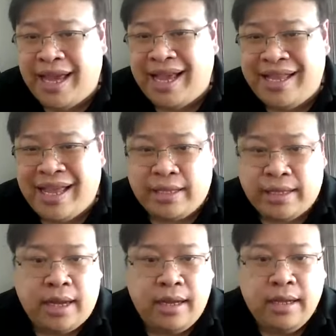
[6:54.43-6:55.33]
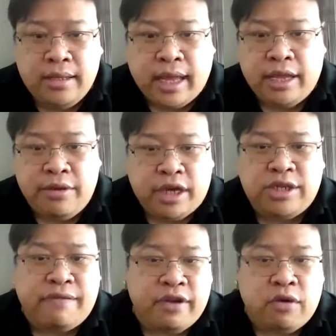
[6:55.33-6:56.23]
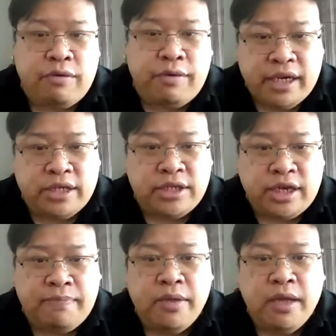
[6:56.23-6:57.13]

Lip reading: a data. Then you can actually have a correlationship.